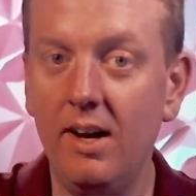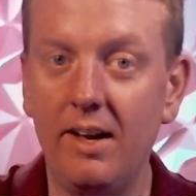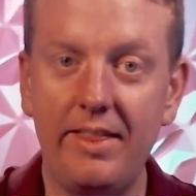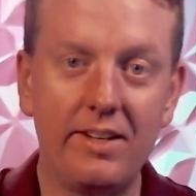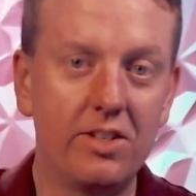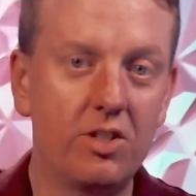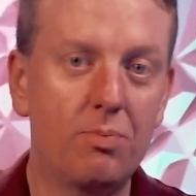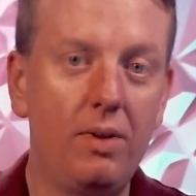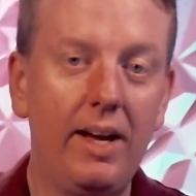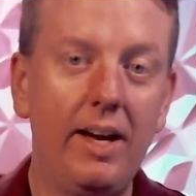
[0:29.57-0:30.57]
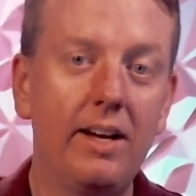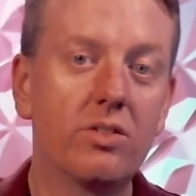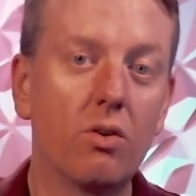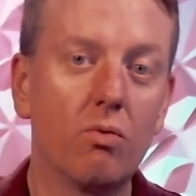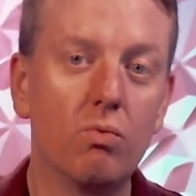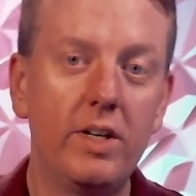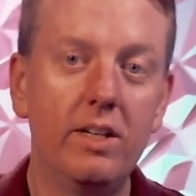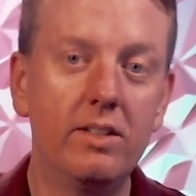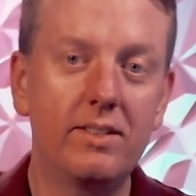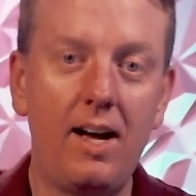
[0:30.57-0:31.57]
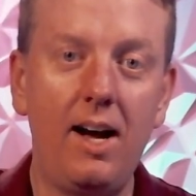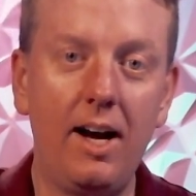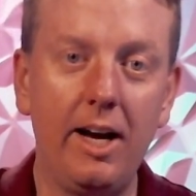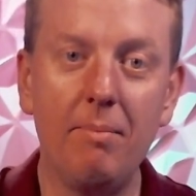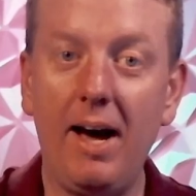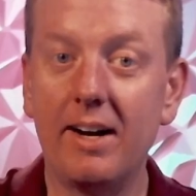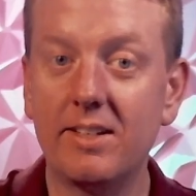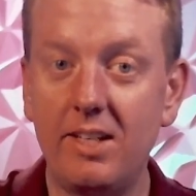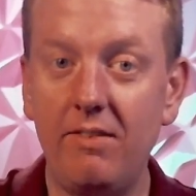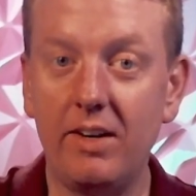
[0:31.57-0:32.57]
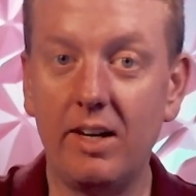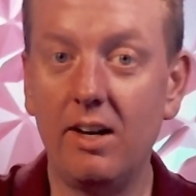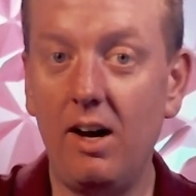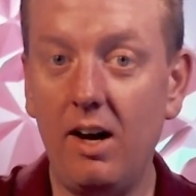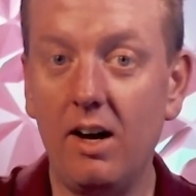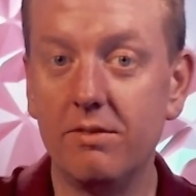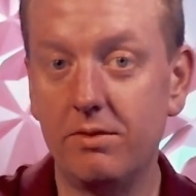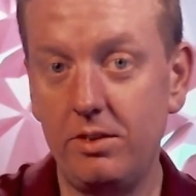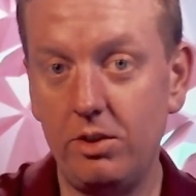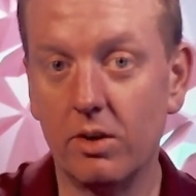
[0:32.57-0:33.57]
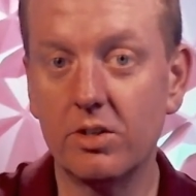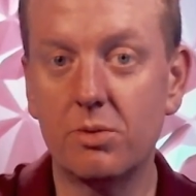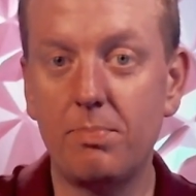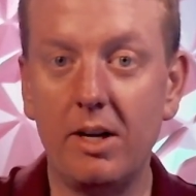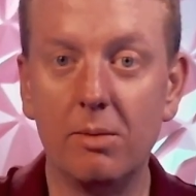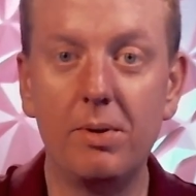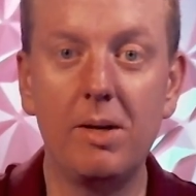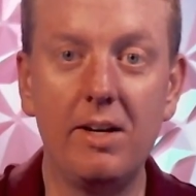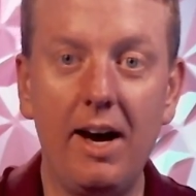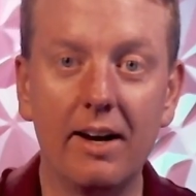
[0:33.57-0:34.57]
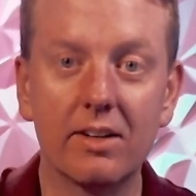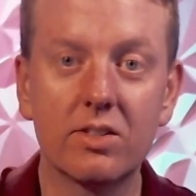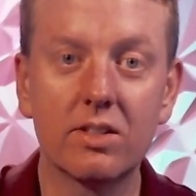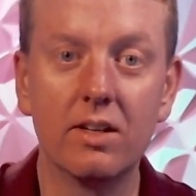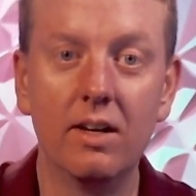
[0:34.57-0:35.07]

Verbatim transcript: that displays real-time activity of your Spydur PBX,